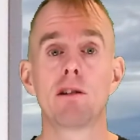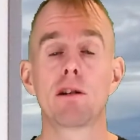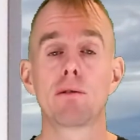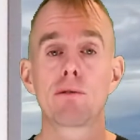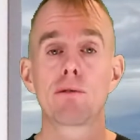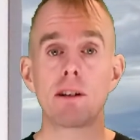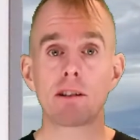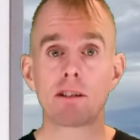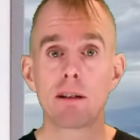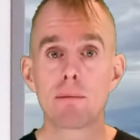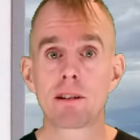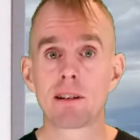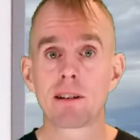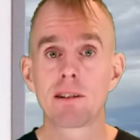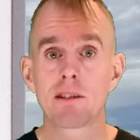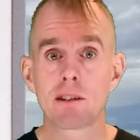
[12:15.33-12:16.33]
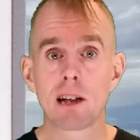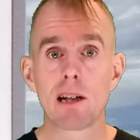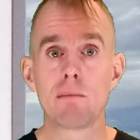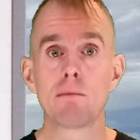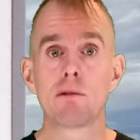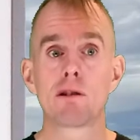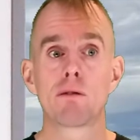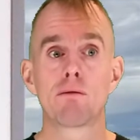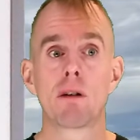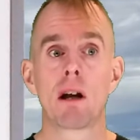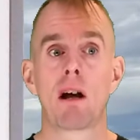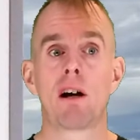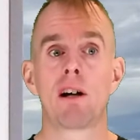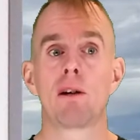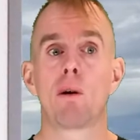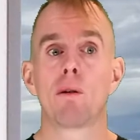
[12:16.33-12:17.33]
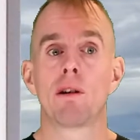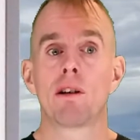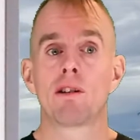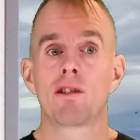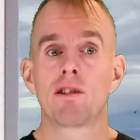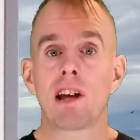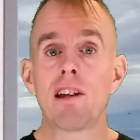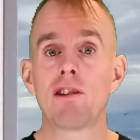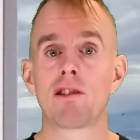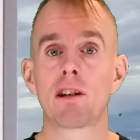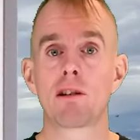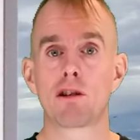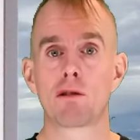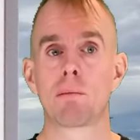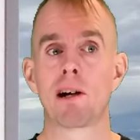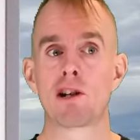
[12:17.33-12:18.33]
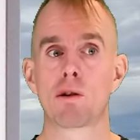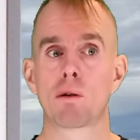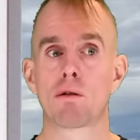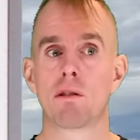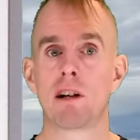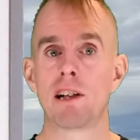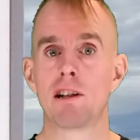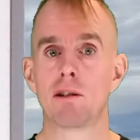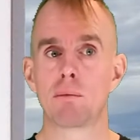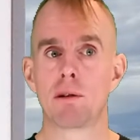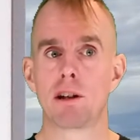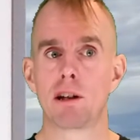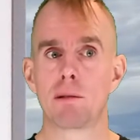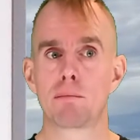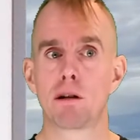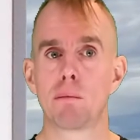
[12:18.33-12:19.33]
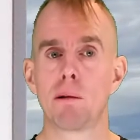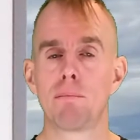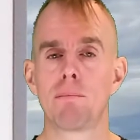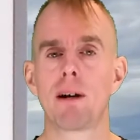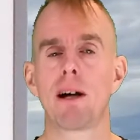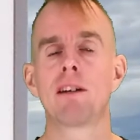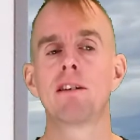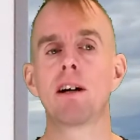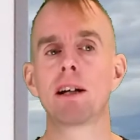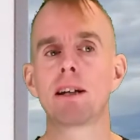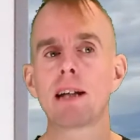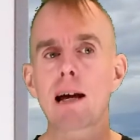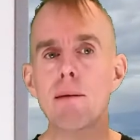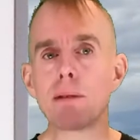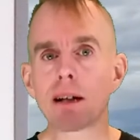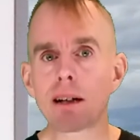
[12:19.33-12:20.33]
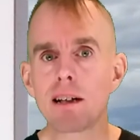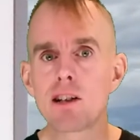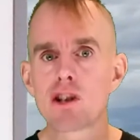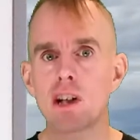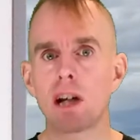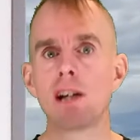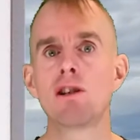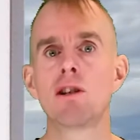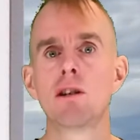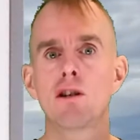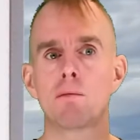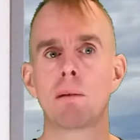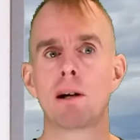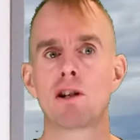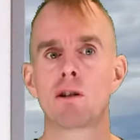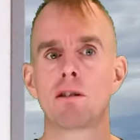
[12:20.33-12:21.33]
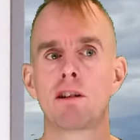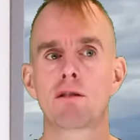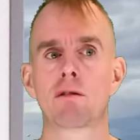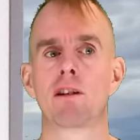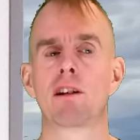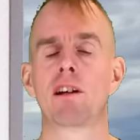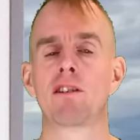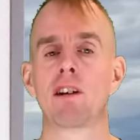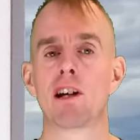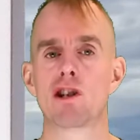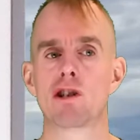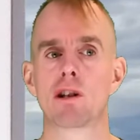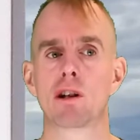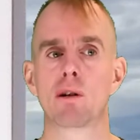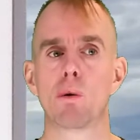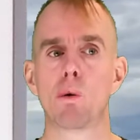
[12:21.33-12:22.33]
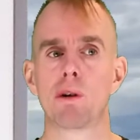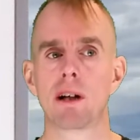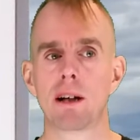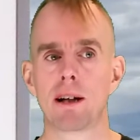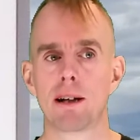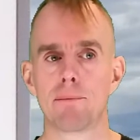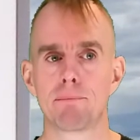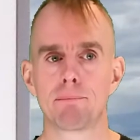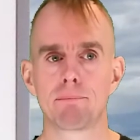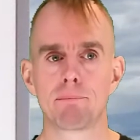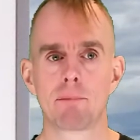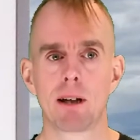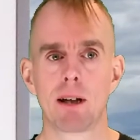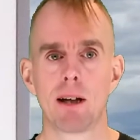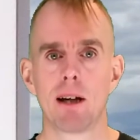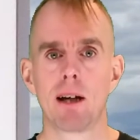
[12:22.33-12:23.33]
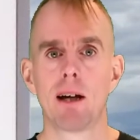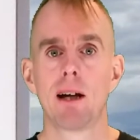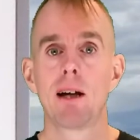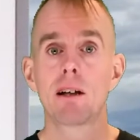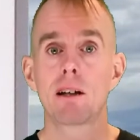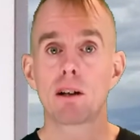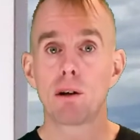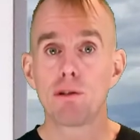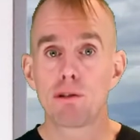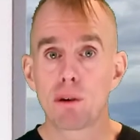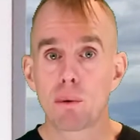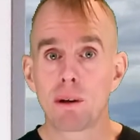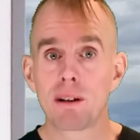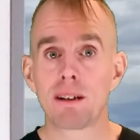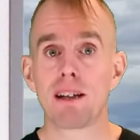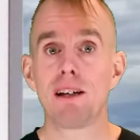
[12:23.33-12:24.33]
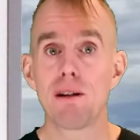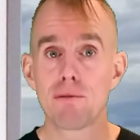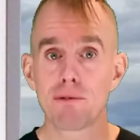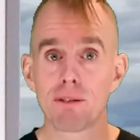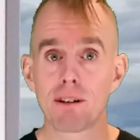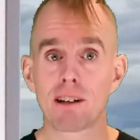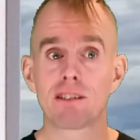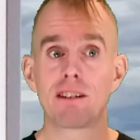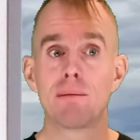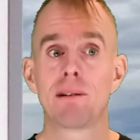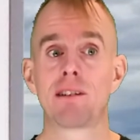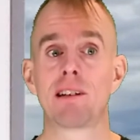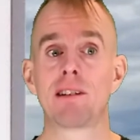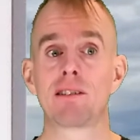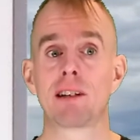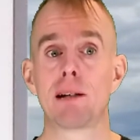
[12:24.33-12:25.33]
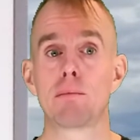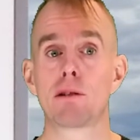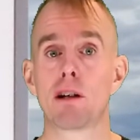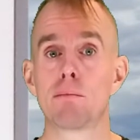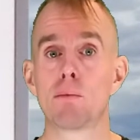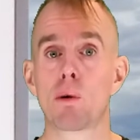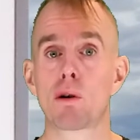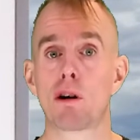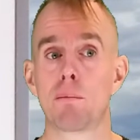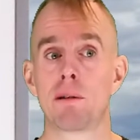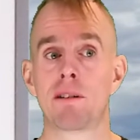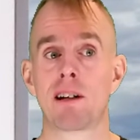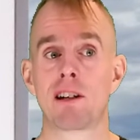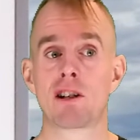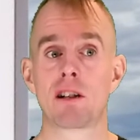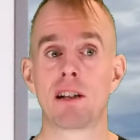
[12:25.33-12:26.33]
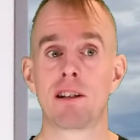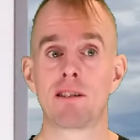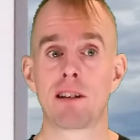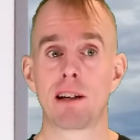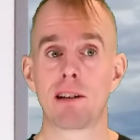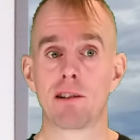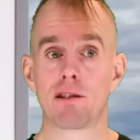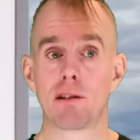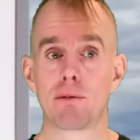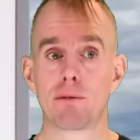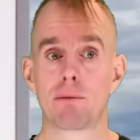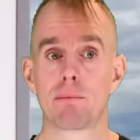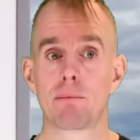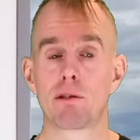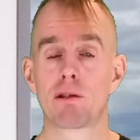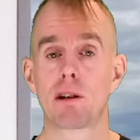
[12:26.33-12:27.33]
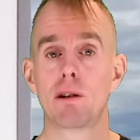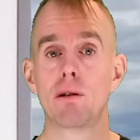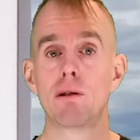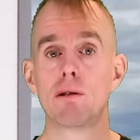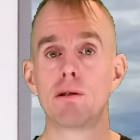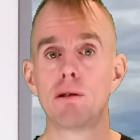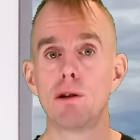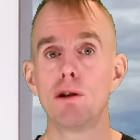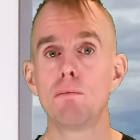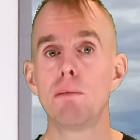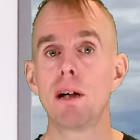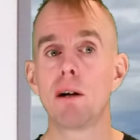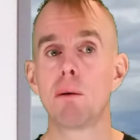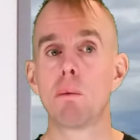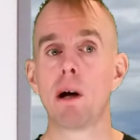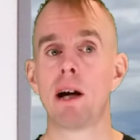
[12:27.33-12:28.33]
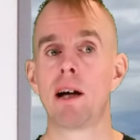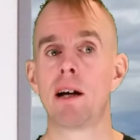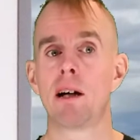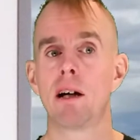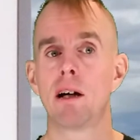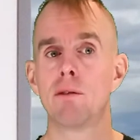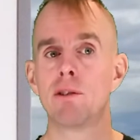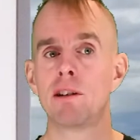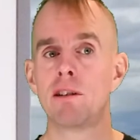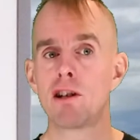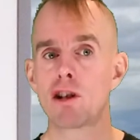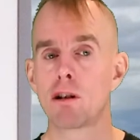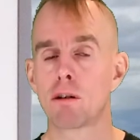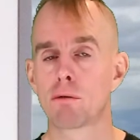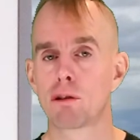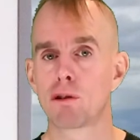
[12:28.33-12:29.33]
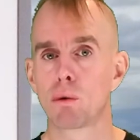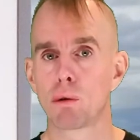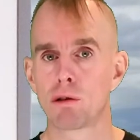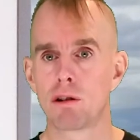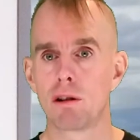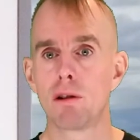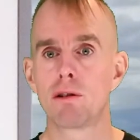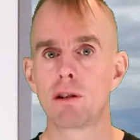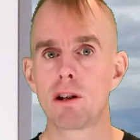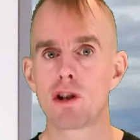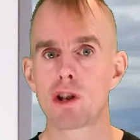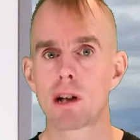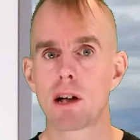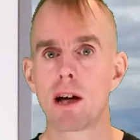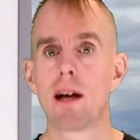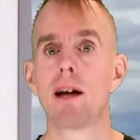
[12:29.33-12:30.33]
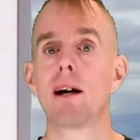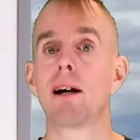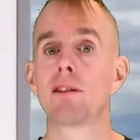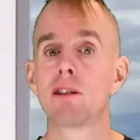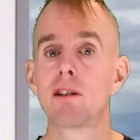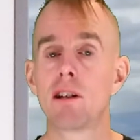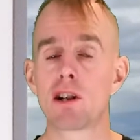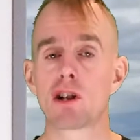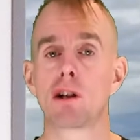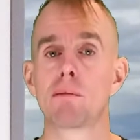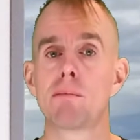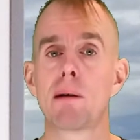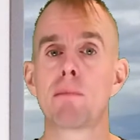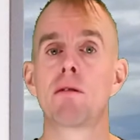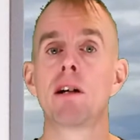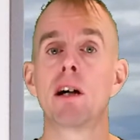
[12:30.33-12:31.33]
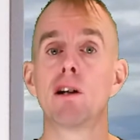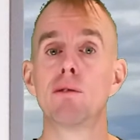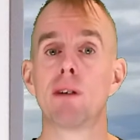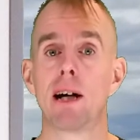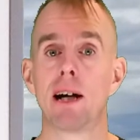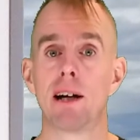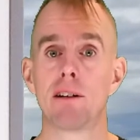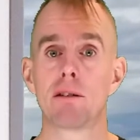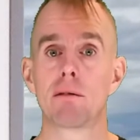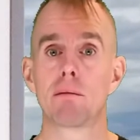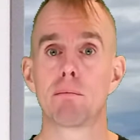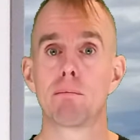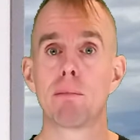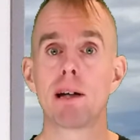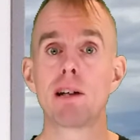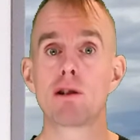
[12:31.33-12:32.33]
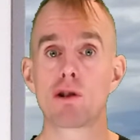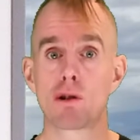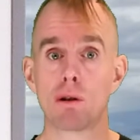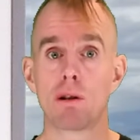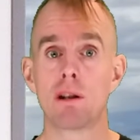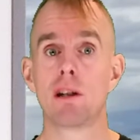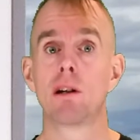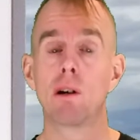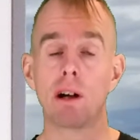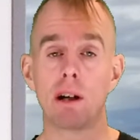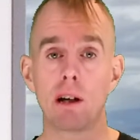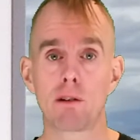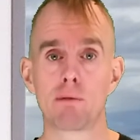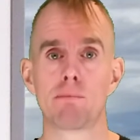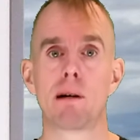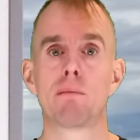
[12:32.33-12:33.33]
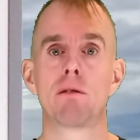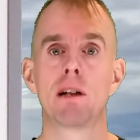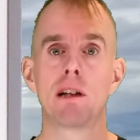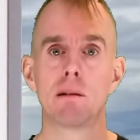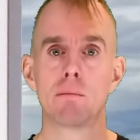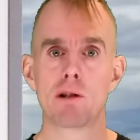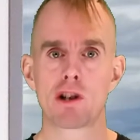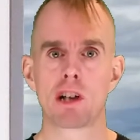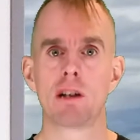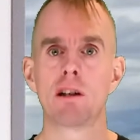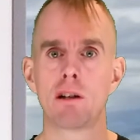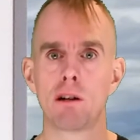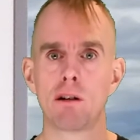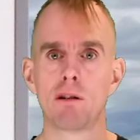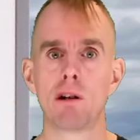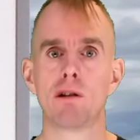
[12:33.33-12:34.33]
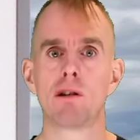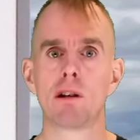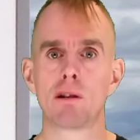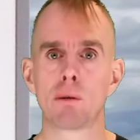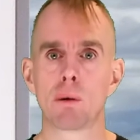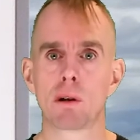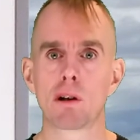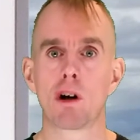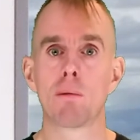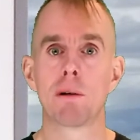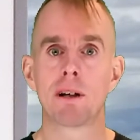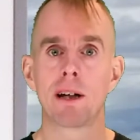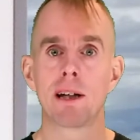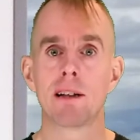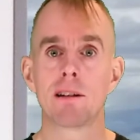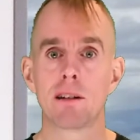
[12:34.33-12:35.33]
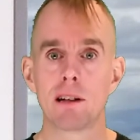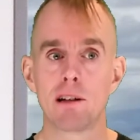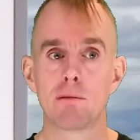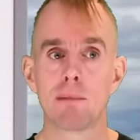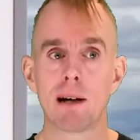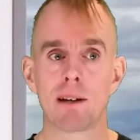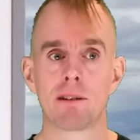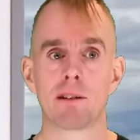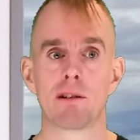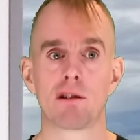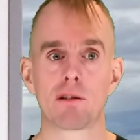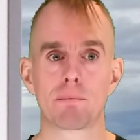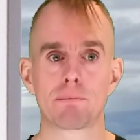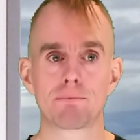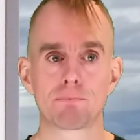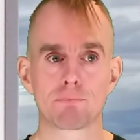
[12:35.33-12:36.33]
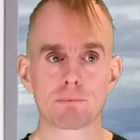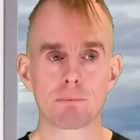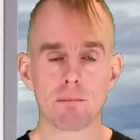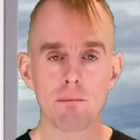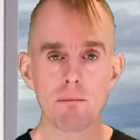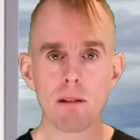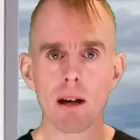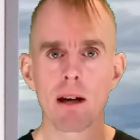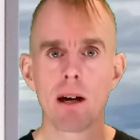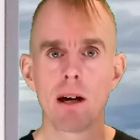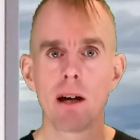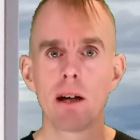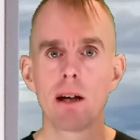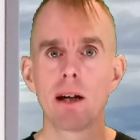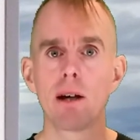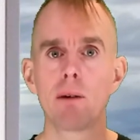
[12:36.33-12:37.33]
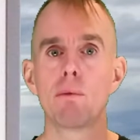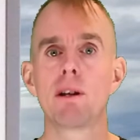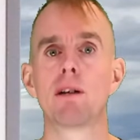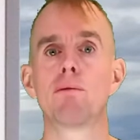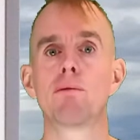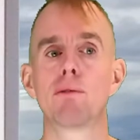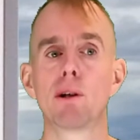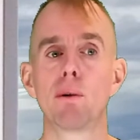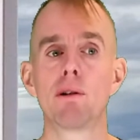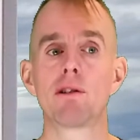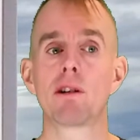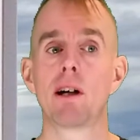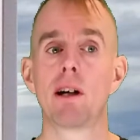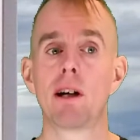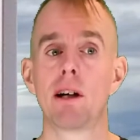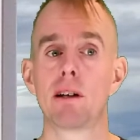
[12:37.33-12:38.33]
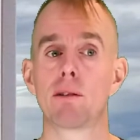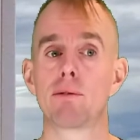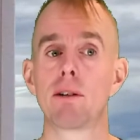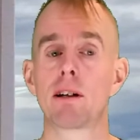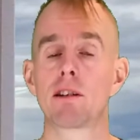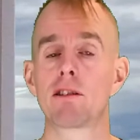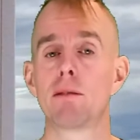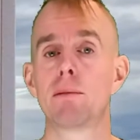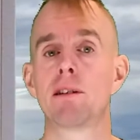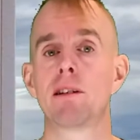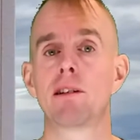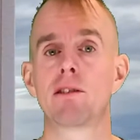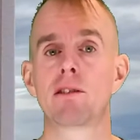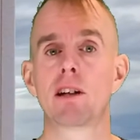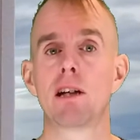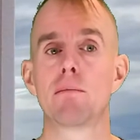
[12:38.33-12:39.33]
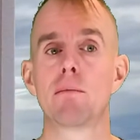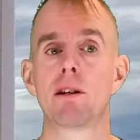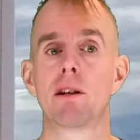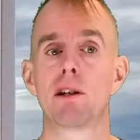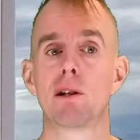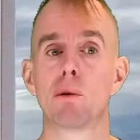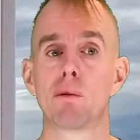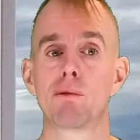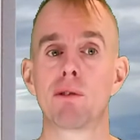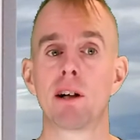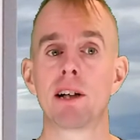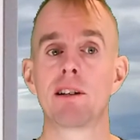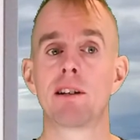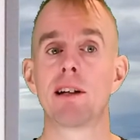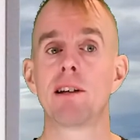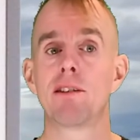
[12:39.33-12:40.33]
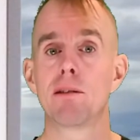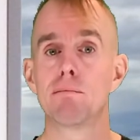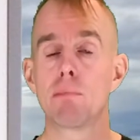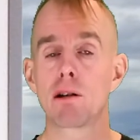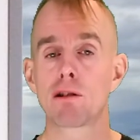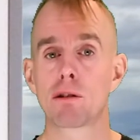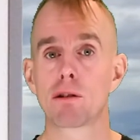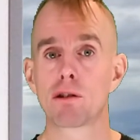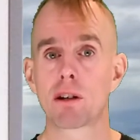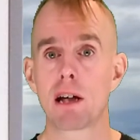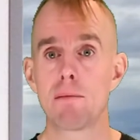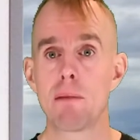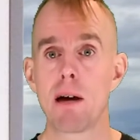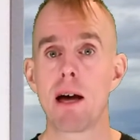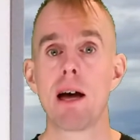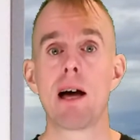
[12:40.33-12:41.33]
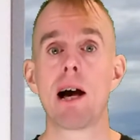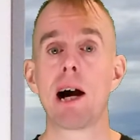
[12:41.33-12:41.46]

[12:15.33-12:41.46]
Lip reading: So flux limiting schemes rely on sensing the spatial gradient within the problem and dynamically changing the spatial discretization accordingly. Consequently, flux limiting schemes are more computationally intensive, so do be aware of additional resource usage and additional memory overhead. Make sure that you've got enough memory in the machine that you're using to accommodate these methods. Within Fluent, the flux limiting scheme that you'll find is the muscle scheme,